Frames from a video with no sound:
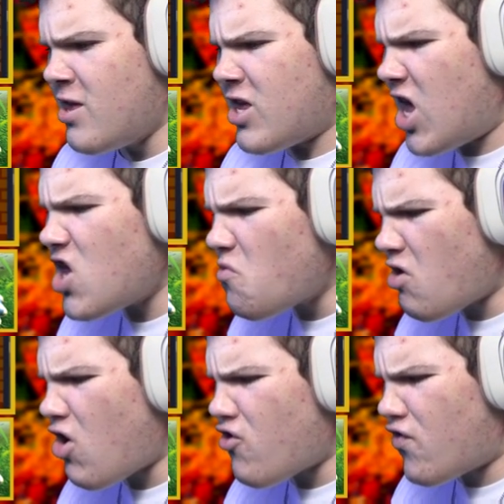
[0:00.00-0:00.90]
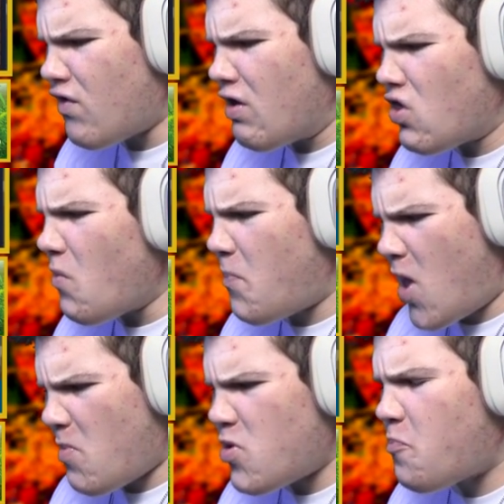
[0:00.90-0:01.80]
Can we go snipe some
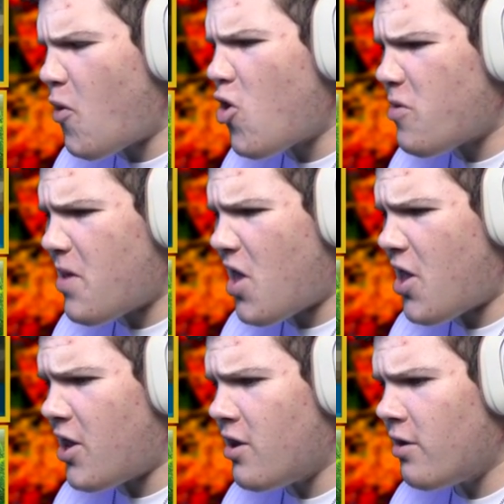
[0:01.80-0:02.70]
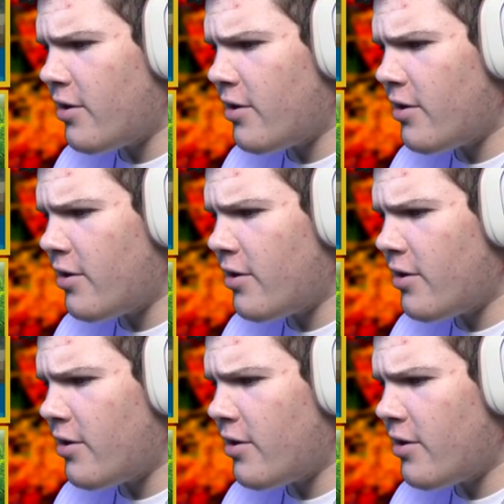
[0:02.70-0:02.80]
baby Pokemon?